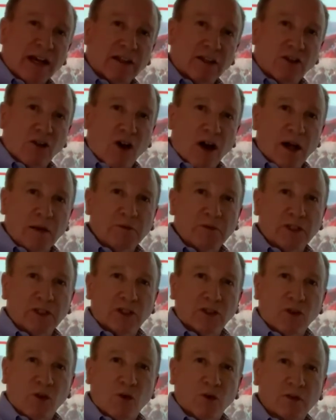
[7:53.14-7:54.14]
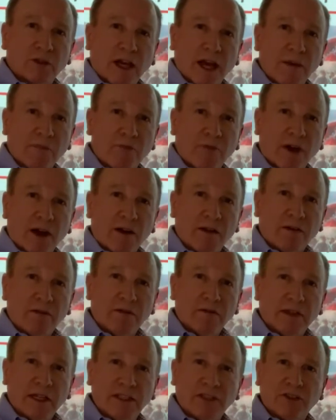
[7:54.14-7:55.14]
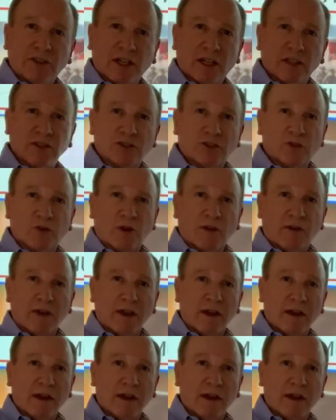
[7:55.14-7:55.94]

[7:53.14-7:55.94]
an object, an old typewriter, each tell a story.